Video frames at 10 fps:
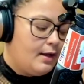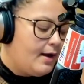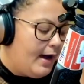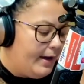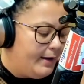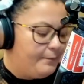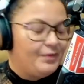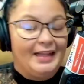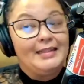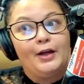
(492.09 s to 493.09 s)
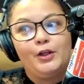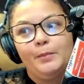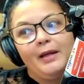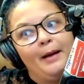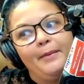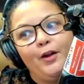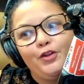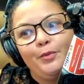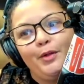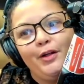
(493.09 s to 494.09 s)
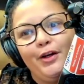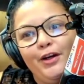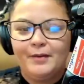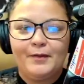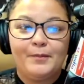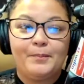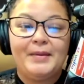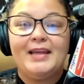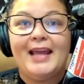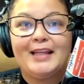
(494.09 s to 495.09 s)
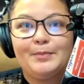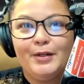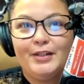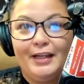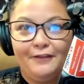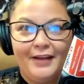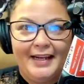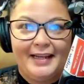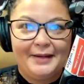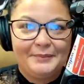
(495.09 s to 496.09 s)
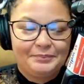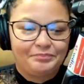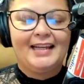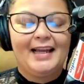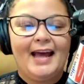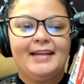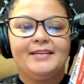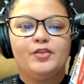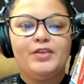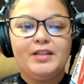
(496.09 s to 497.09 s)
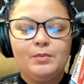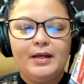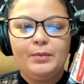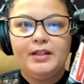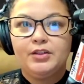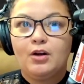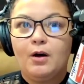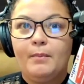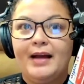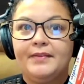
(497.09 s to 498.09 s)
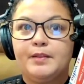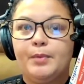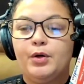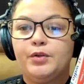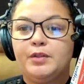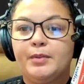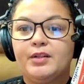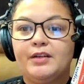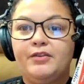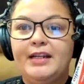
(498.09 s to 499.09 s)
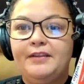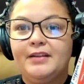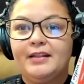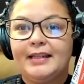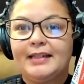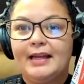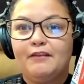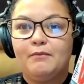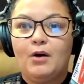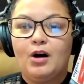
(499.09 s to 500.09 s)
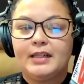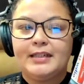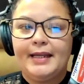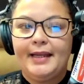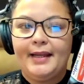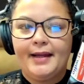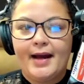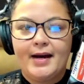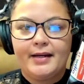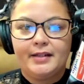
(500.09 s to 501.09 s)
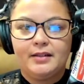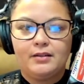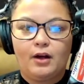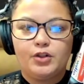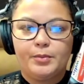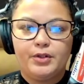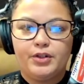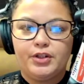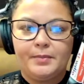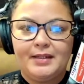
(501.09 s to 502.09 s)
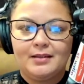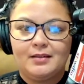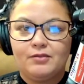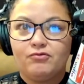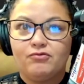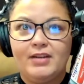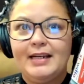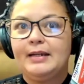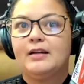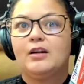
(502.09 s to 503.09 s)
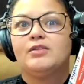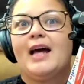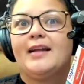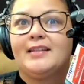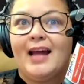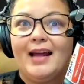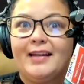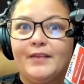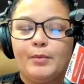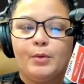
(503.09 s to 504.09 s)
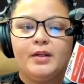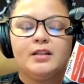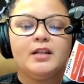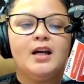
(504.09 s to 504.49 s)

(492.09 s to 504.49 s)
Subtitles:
That's how you become an entrepreneur, be an expert in failing. And the reason why I wanted to combine this both is because I really feel that kind of marketing and entrepreneurship really goes hand in hand at the moment.